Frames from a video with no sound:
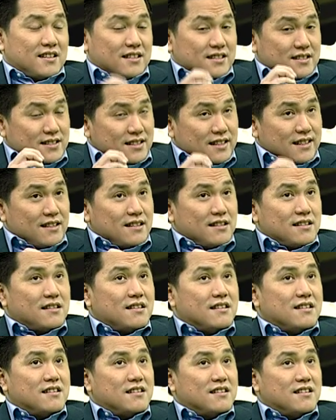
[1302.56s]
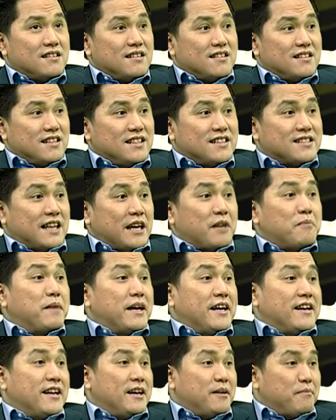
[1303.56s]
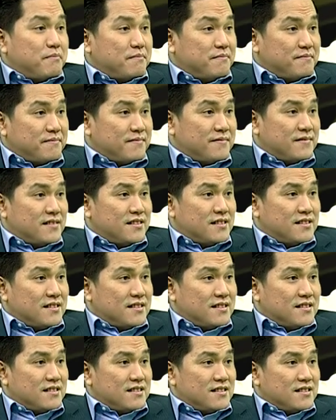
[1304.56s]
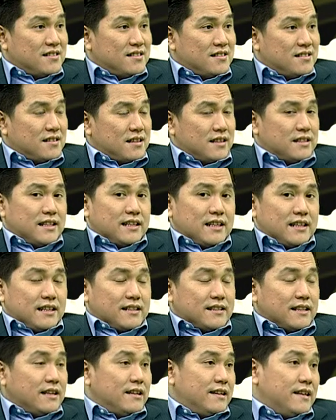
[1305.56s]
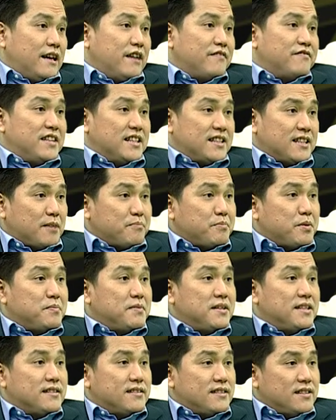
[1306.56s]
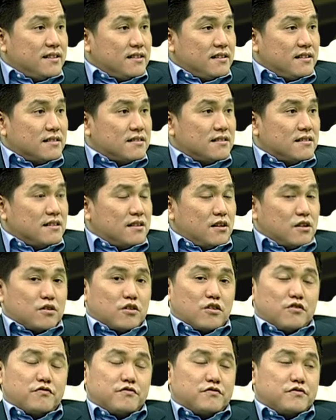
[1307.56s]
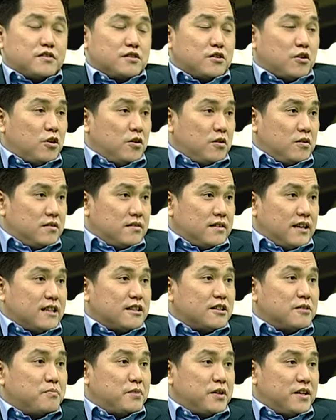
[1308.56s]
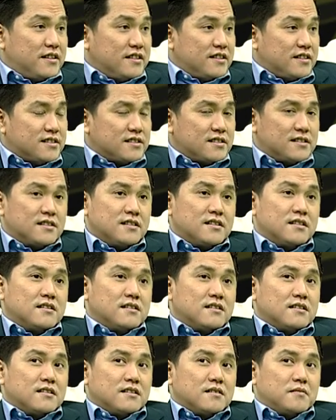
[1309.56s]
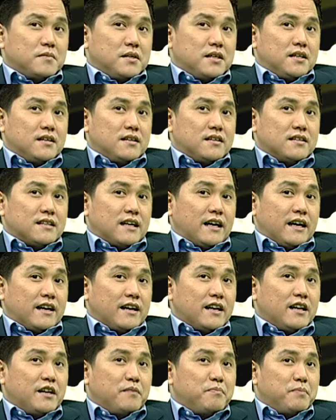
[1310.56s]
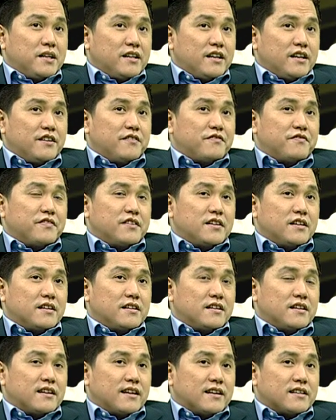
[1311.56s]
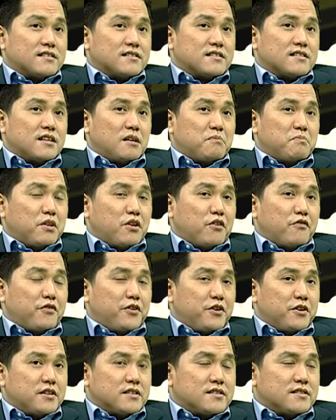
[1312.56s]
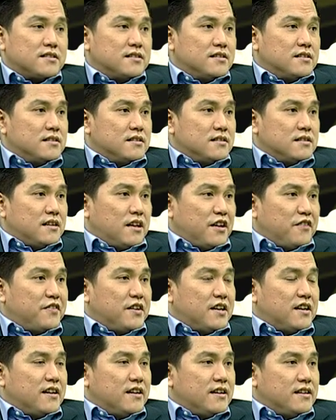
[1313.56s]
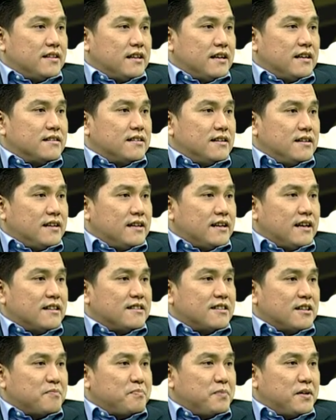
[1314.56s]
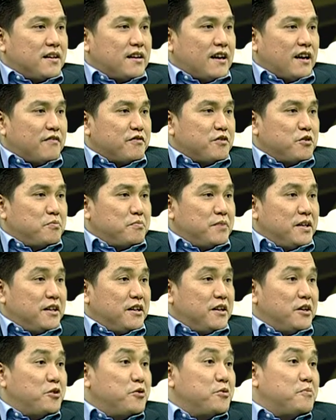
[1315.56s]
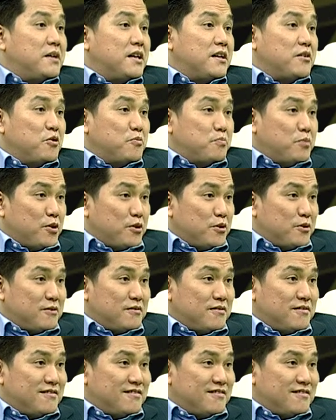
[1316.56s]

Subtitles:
still designed by them. I think Italy have that capability, a lot of strong entrepreneurs, but I really believe in the next couple of years, even an Italian entrepreneur have to be the new Marco Polo.